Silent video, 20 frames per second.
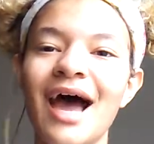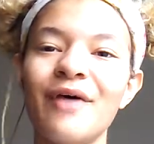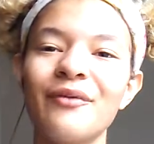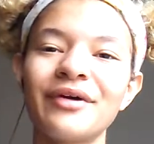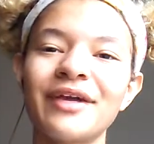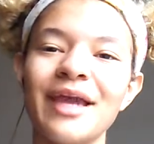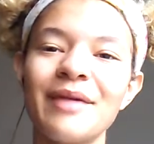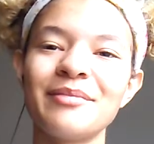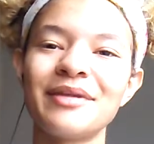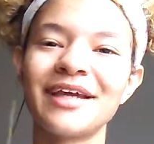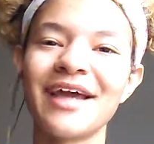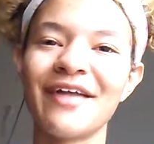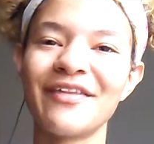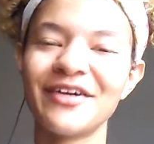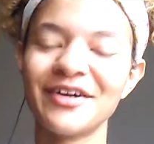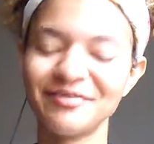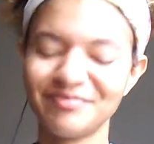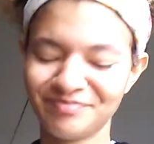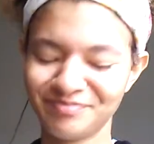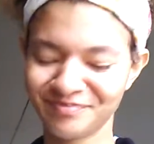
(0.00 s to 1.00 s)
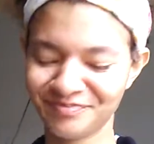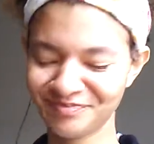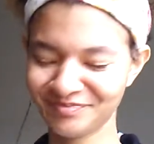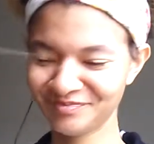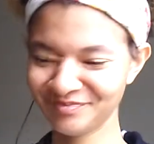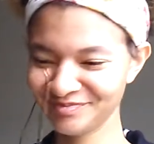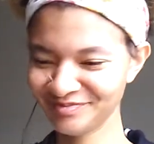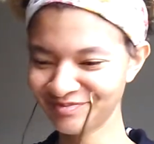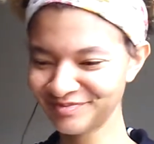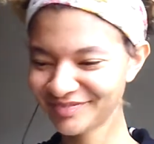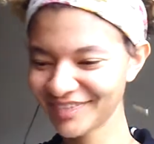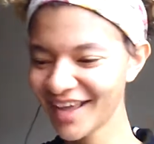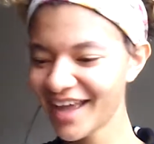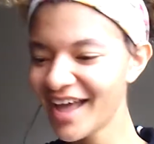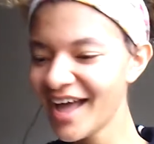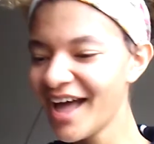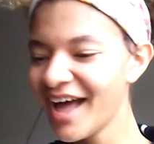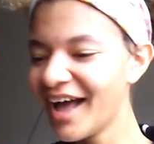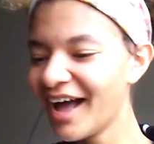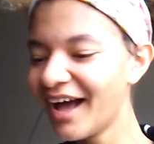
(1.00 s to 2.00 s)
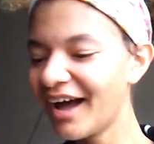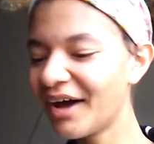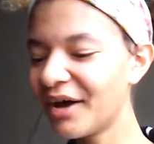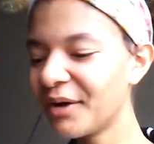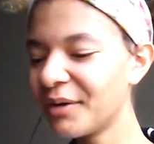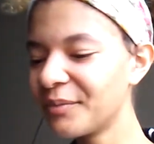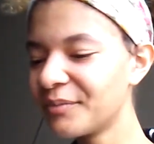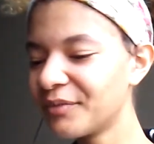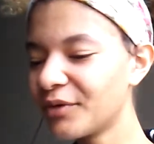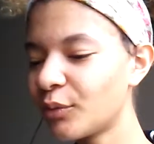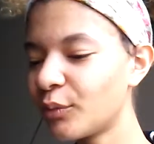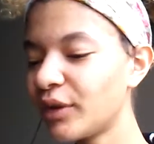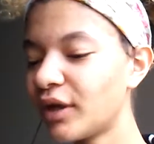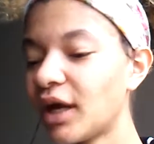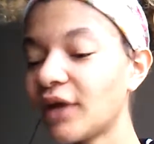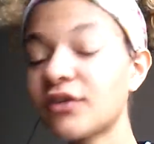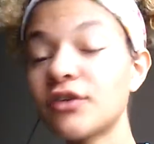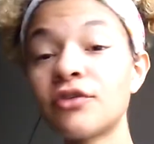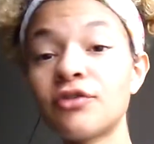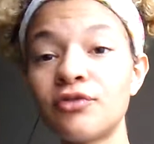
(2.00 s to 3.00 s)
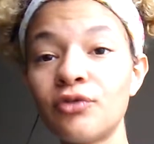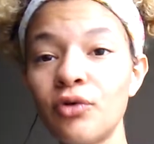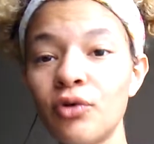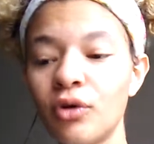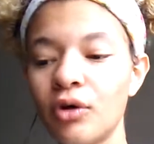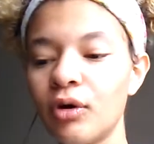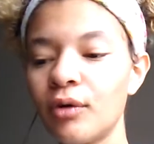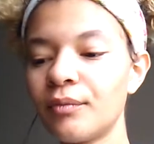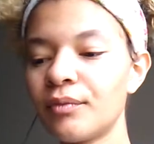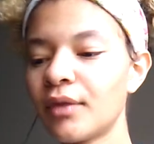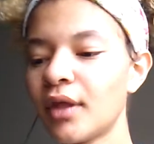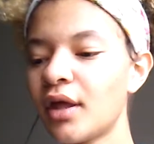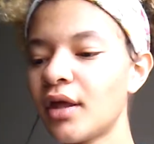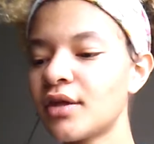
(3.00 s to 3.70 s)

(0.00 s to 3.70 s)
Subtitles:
it came together. We got the Fool.